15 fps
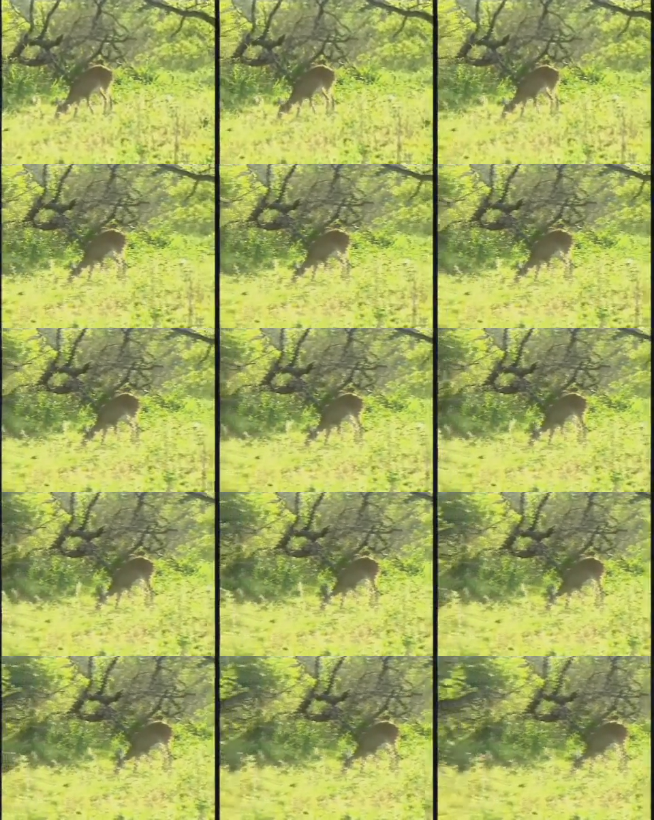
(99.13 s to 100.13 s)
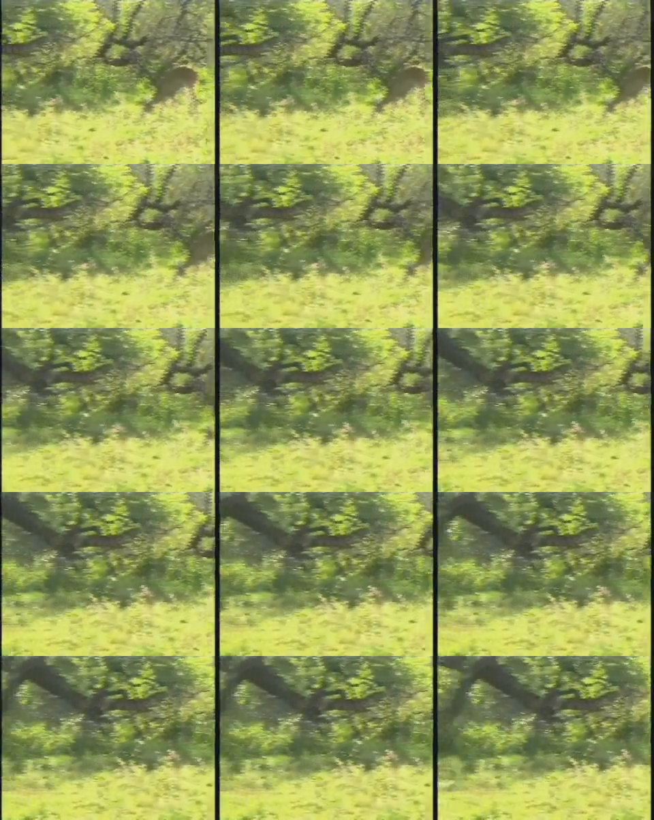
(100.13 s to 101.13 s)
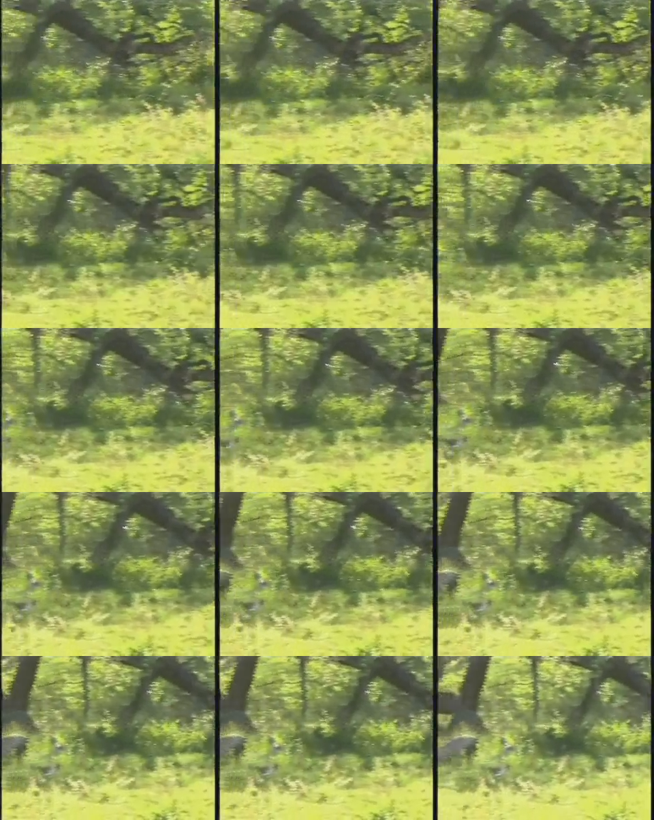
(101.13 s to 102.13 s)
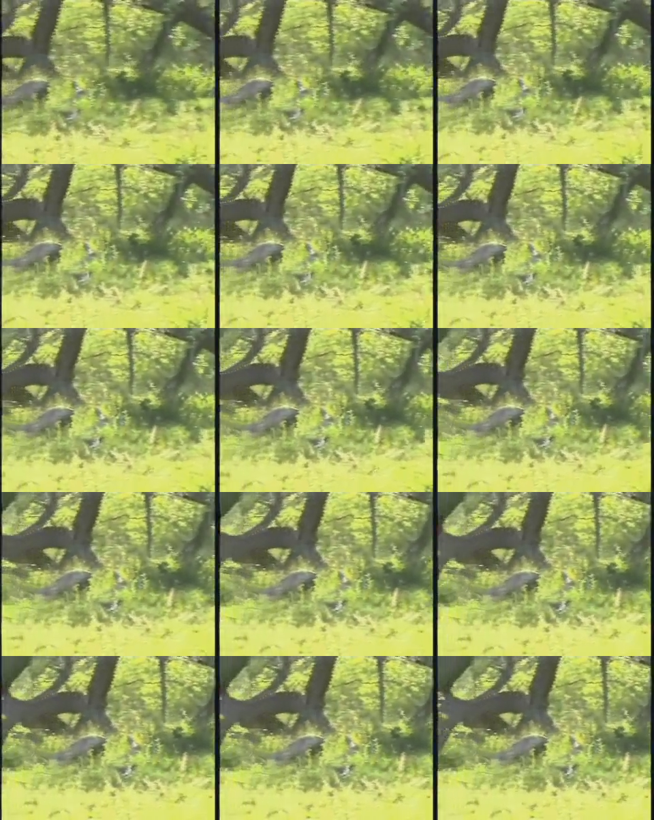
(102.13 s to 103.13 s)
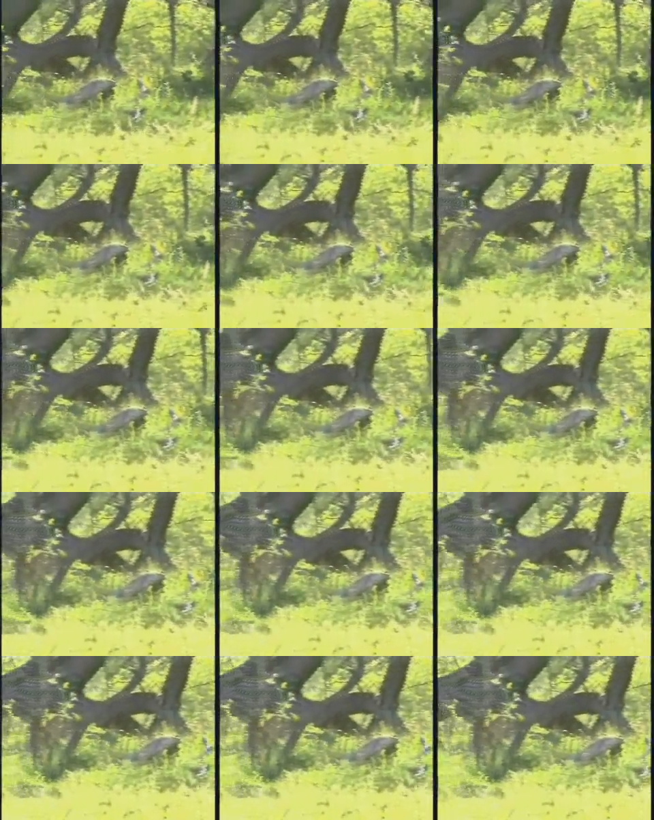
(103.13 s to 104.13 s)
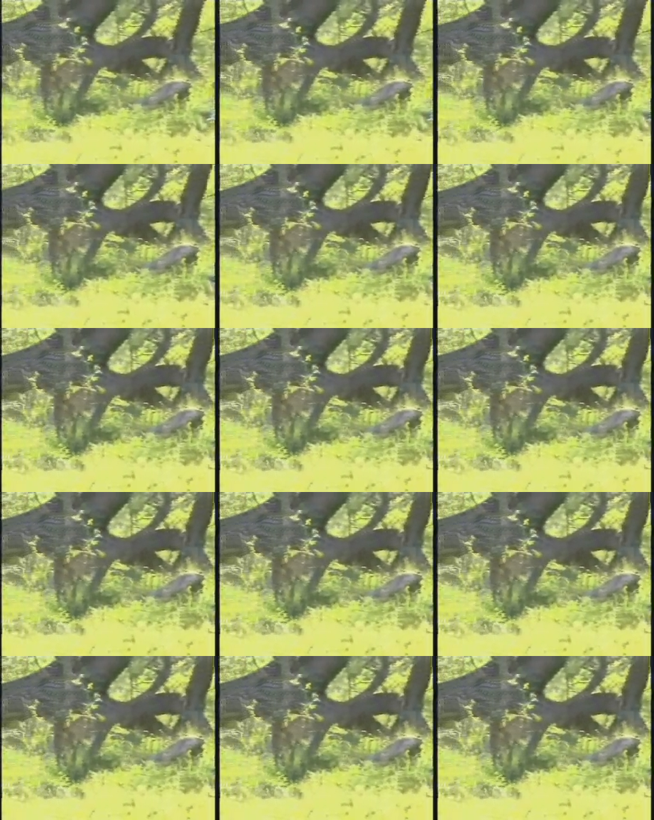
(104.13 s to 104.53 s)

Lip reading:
Nobody's mouth can be seen.